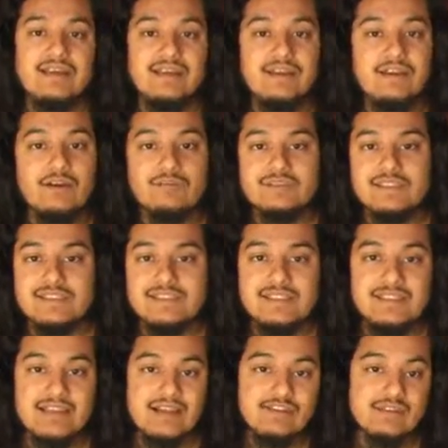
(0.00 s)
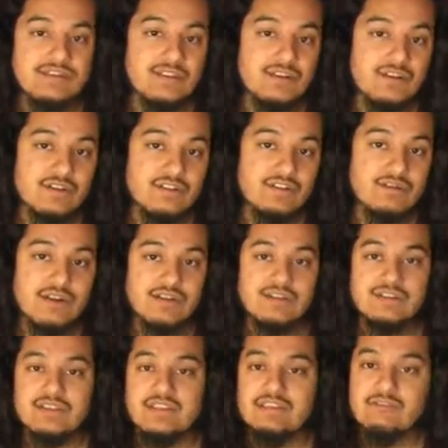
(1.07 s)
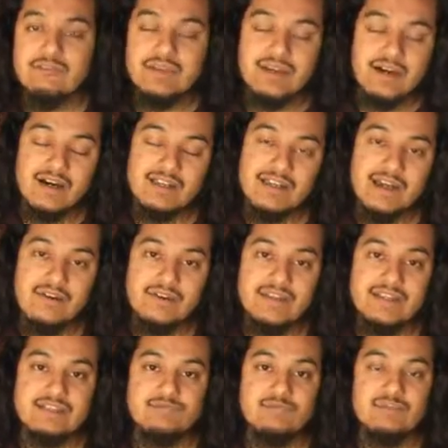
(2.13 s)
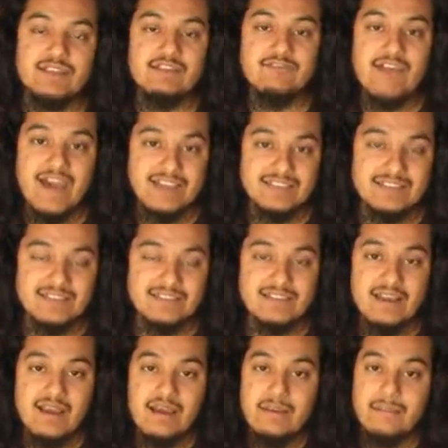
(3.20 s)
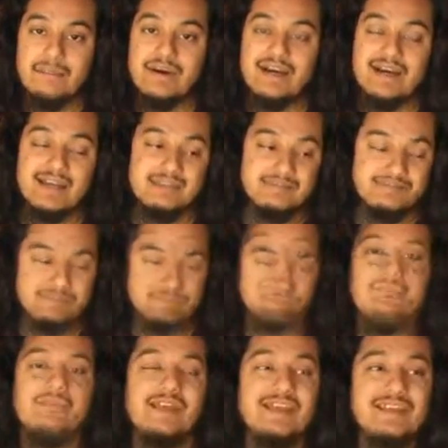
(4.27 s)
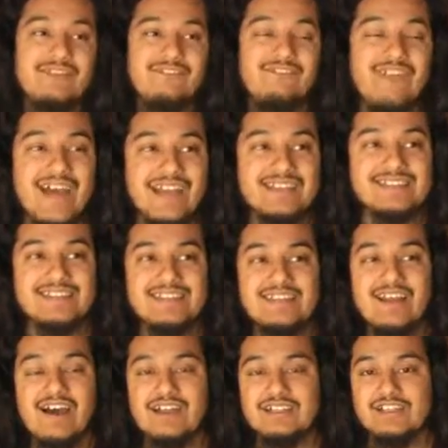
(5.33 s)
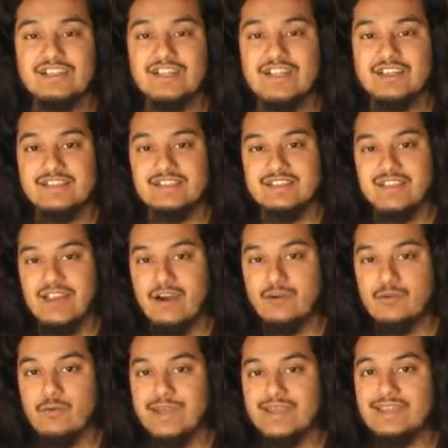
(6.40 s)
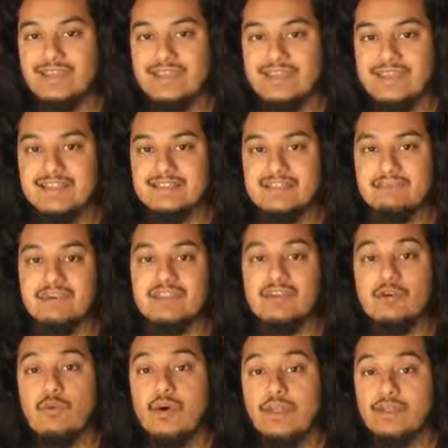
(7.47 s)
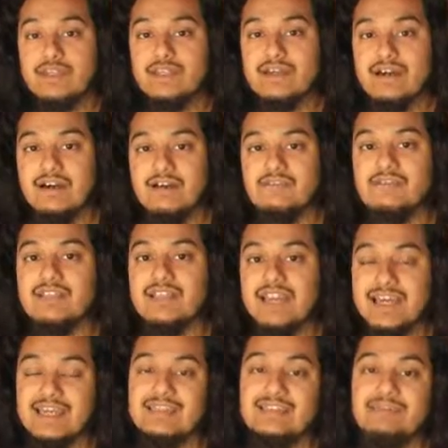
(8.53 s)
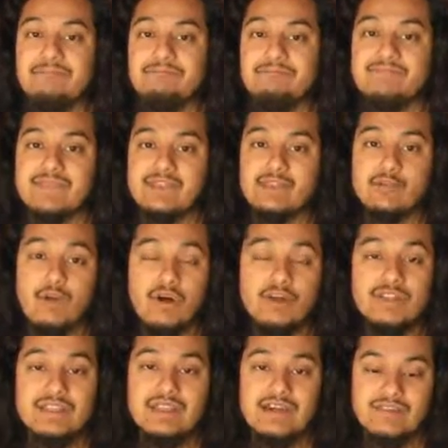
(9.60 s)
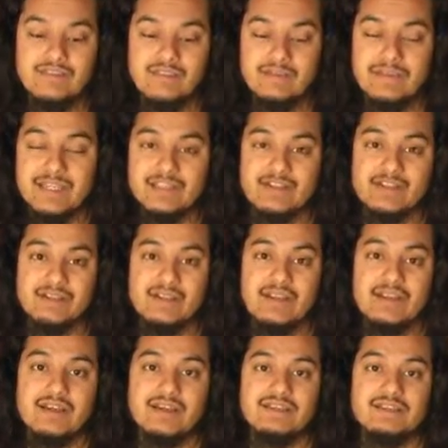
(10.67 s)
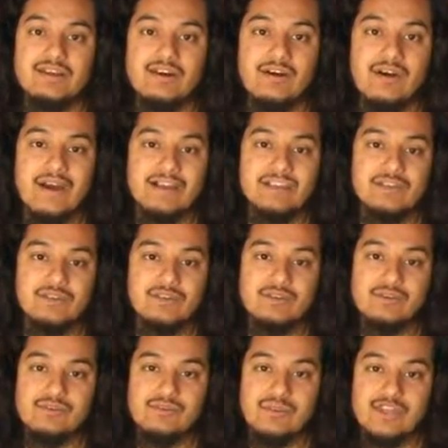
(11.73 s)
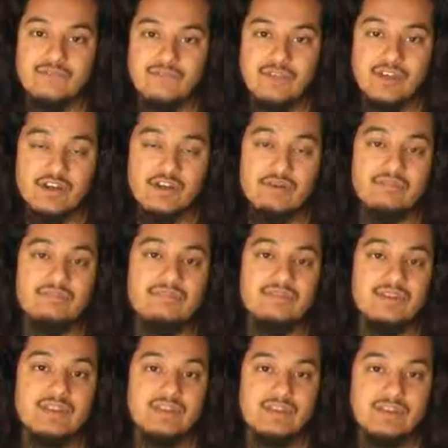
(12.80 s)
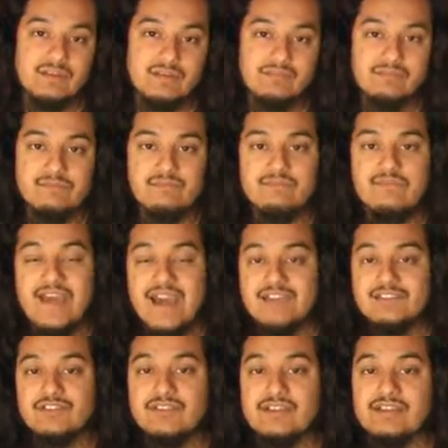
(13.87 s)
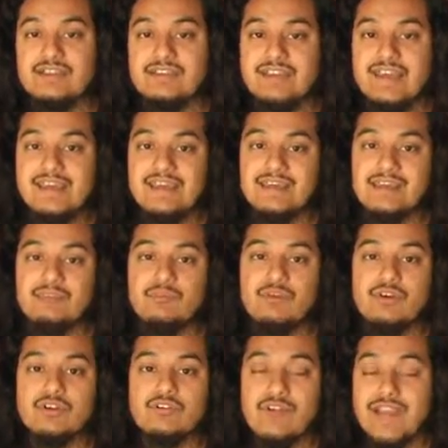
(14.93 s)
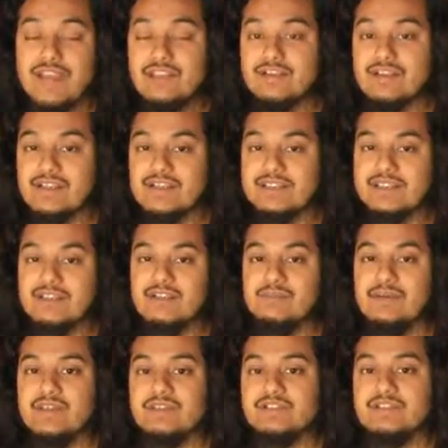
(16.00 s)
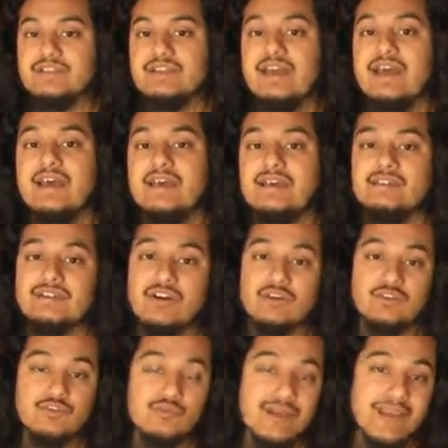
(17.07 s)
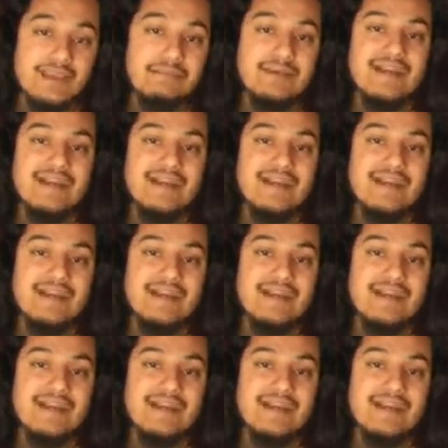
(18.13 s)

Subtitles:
1600 to 3200 to even beyond nowadays would be the fastest. But it affects not just how quickly it gets in, but the quality of the light, the quality of the picture. So as you, in film, the faster it can take it, the more grain you're going to see in your pictures. It was called grain